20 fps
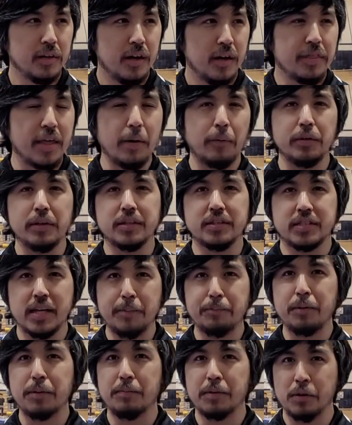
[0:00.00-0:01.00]
that will
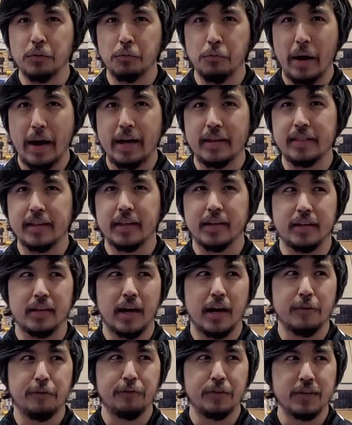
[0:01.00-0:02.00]
accept him in the way that
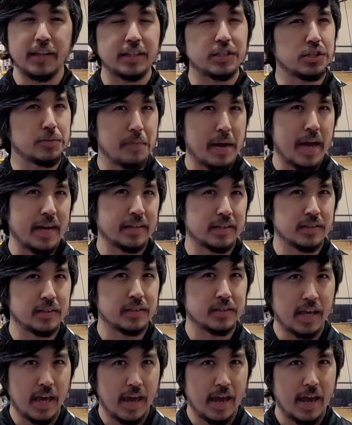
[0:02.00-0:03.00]
I feel like gymnastics
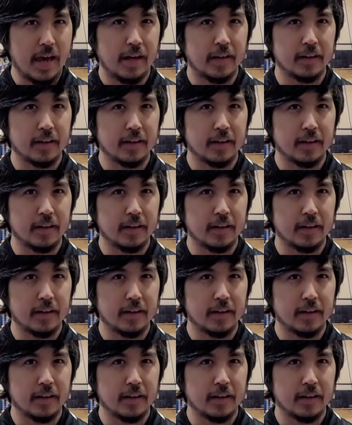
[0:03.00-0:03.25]
can.